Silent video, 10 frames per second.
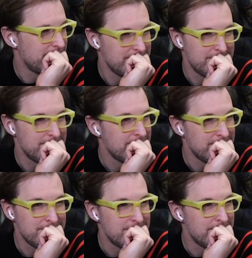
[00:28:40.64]

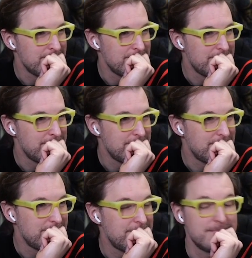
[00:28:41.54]

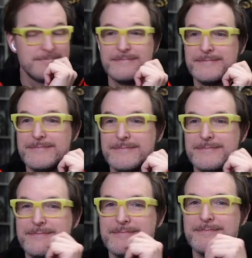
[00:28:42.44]

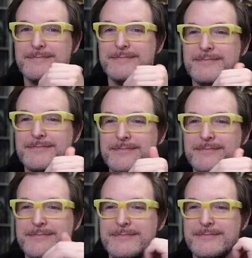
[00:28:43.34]

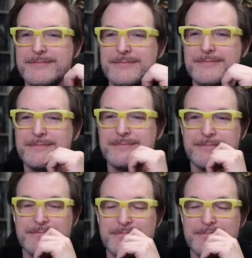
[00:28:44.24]
(not speaking)